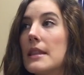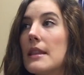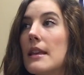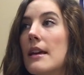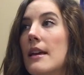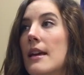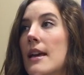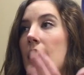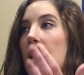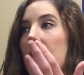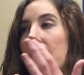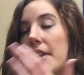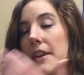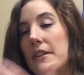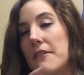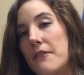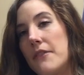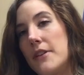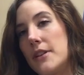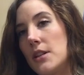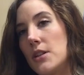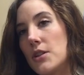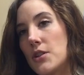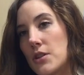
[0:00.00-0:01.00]
they finish
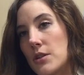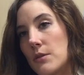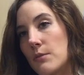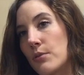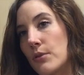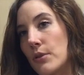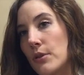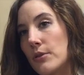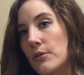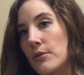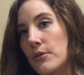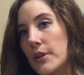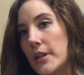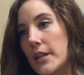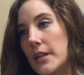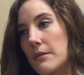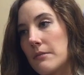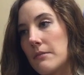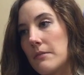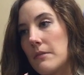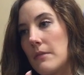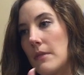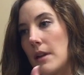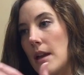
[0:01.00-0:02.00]
the program
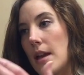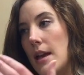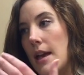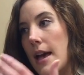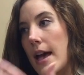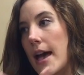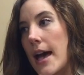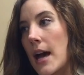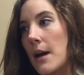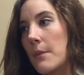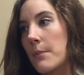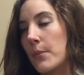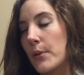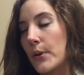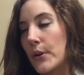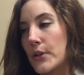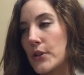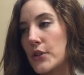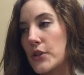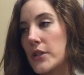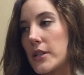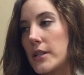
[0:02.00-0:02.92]
at purchase,